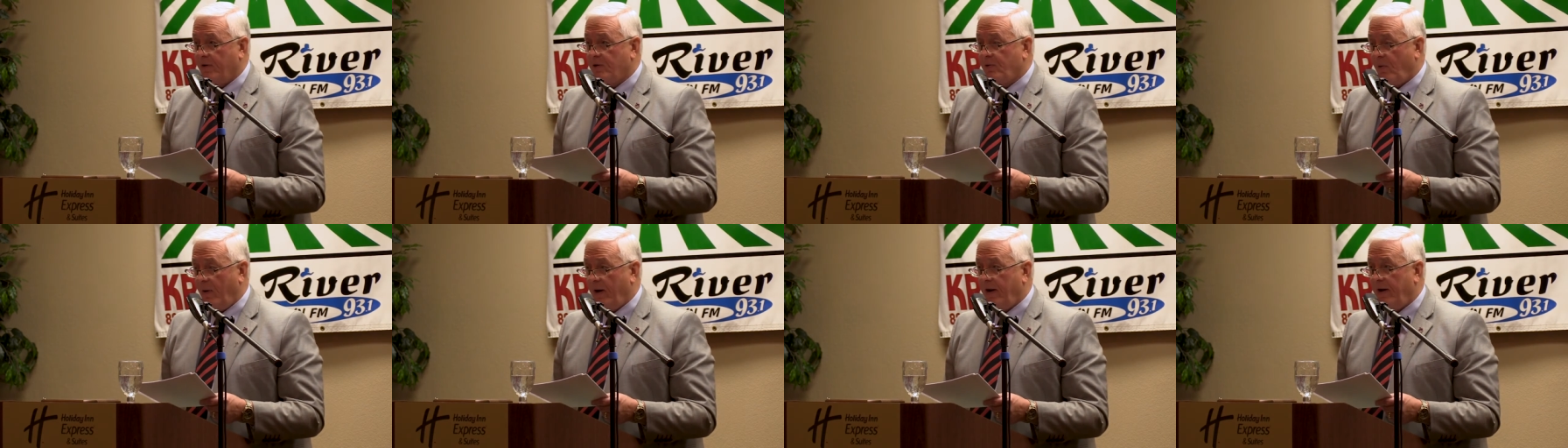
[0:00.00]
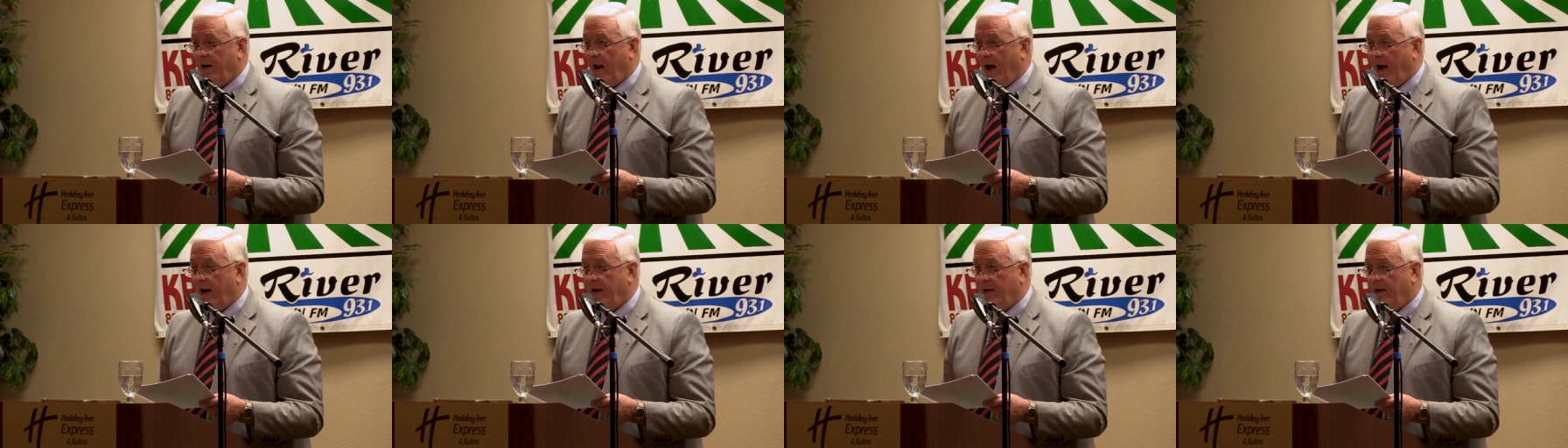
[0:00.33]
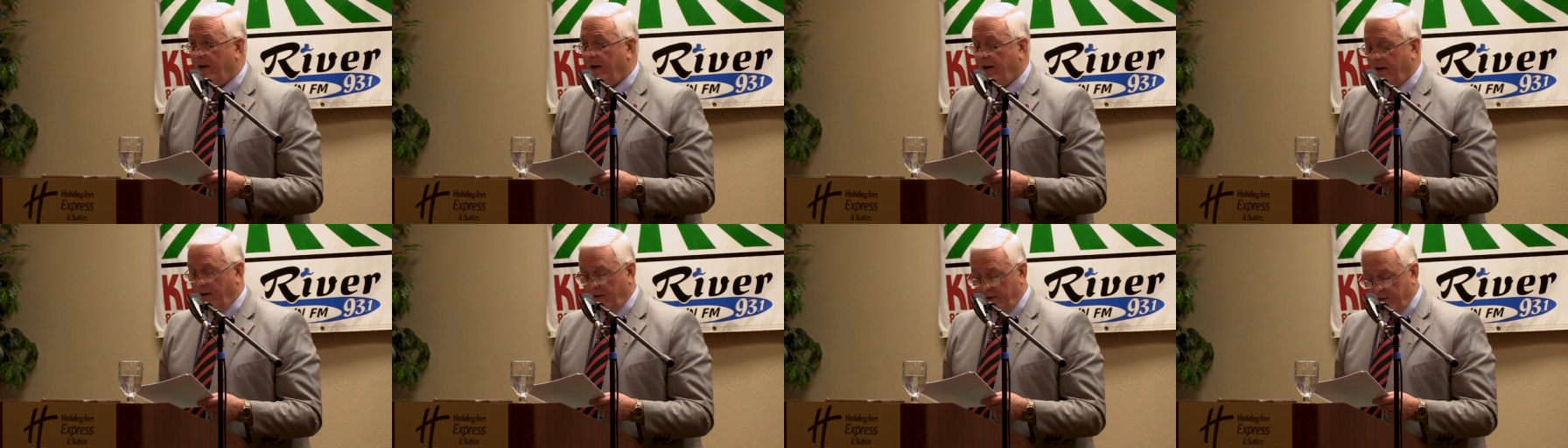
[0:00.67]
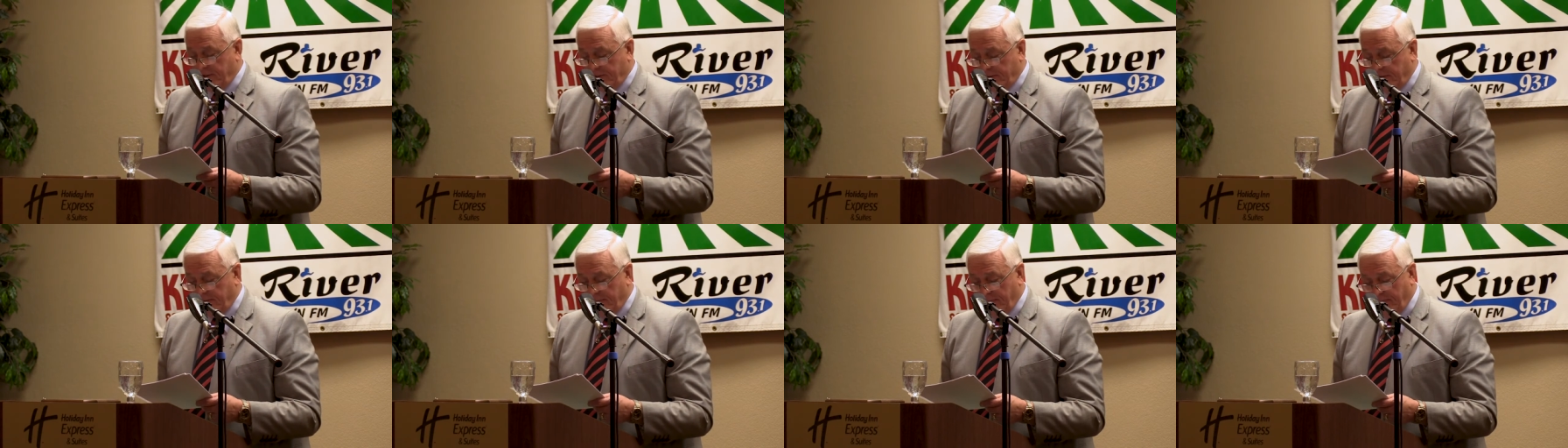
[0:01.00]
twenty-nine
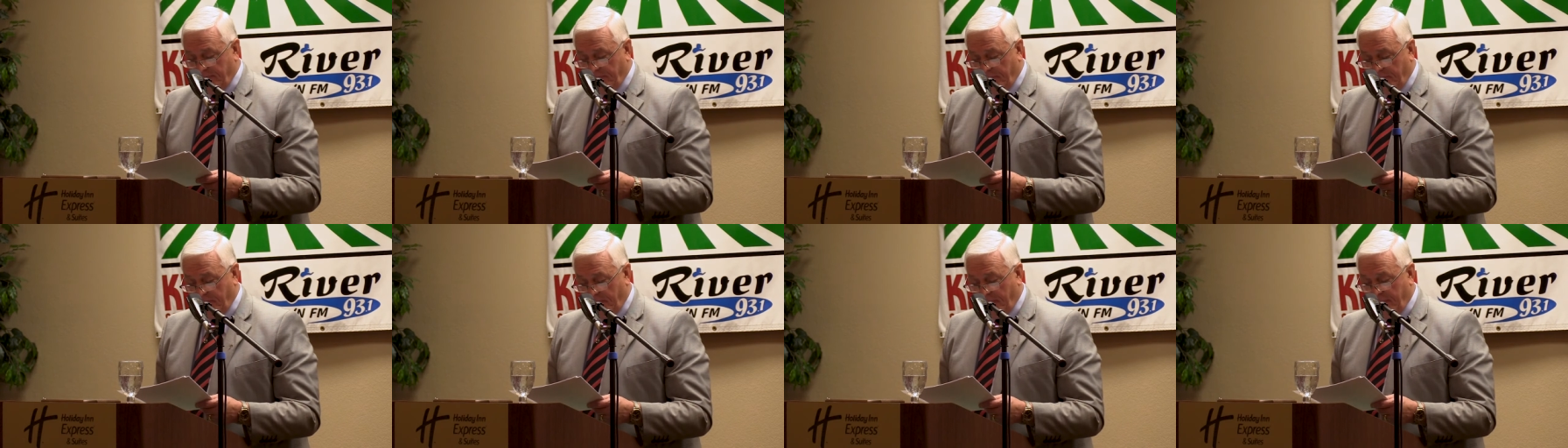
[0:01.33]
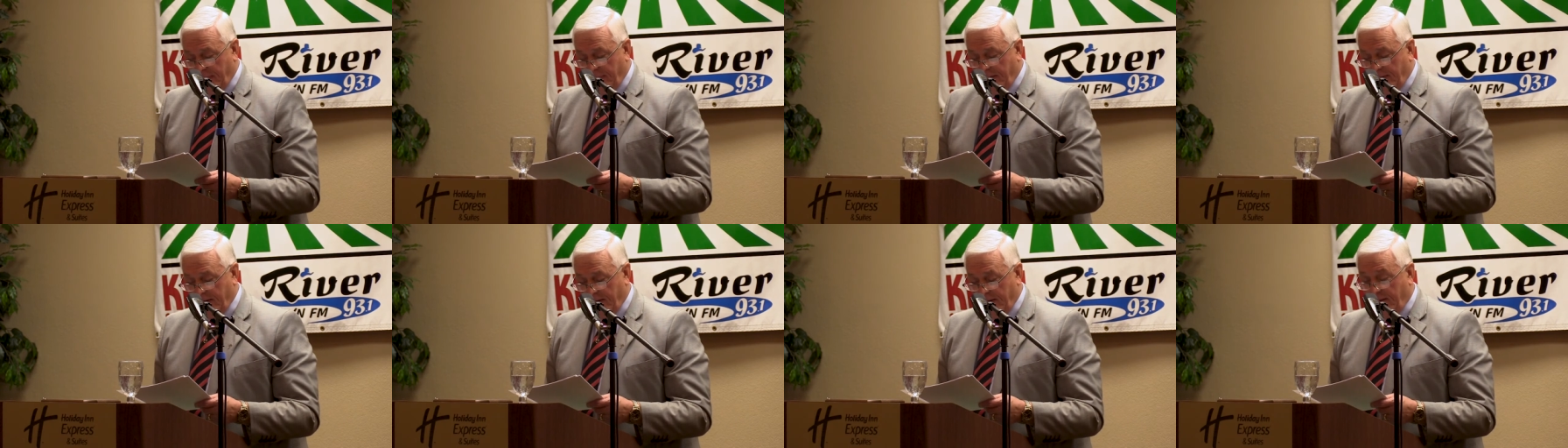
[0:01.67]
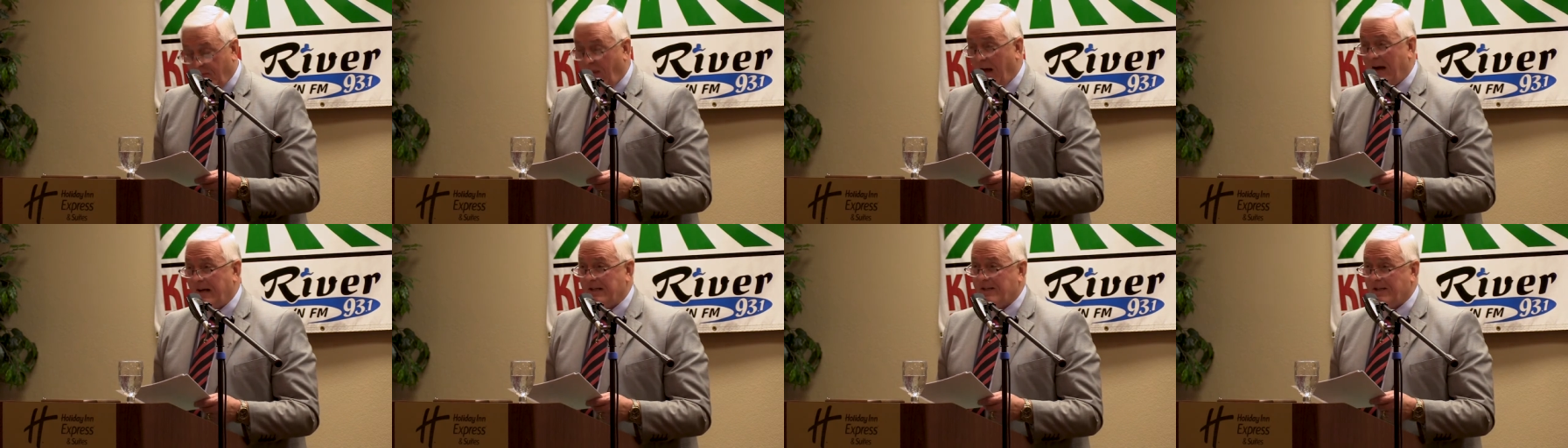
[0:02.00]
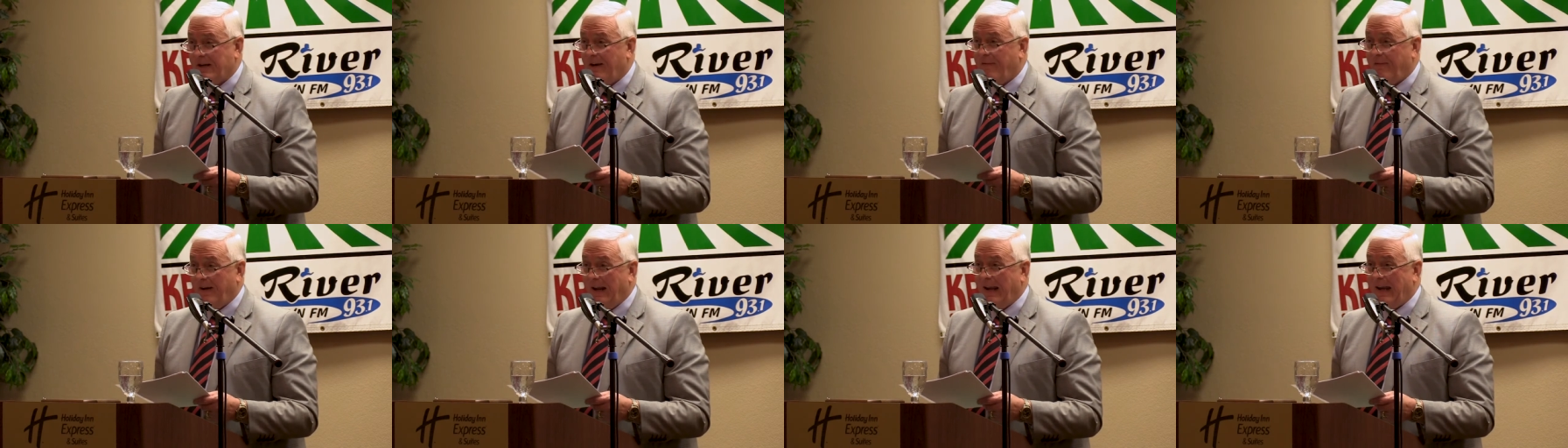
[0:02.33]
years.
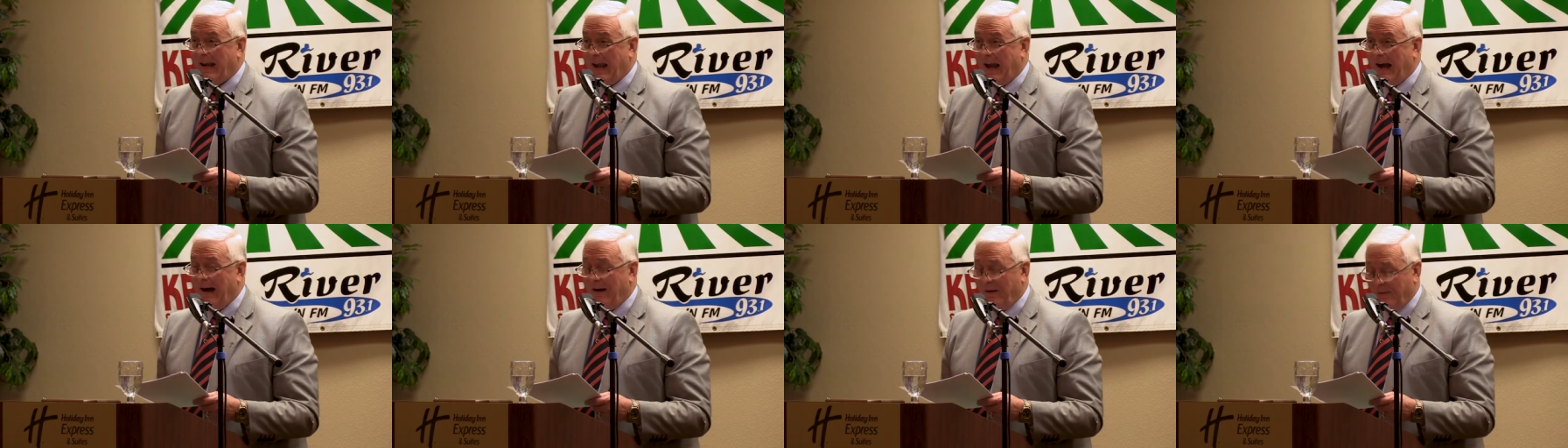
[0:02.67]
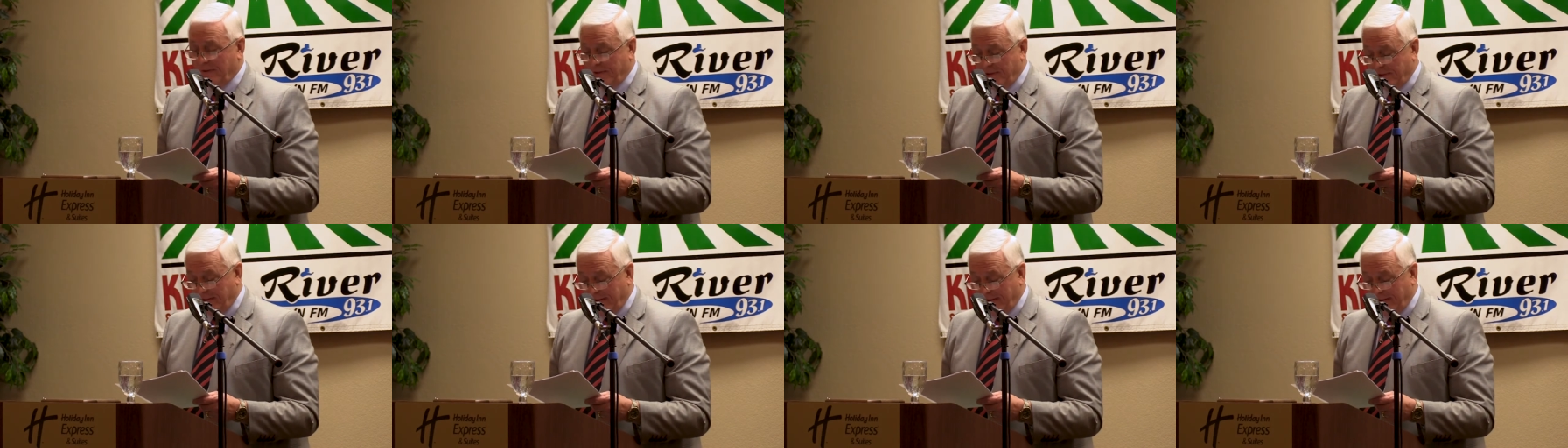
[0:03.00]
Longevity counts.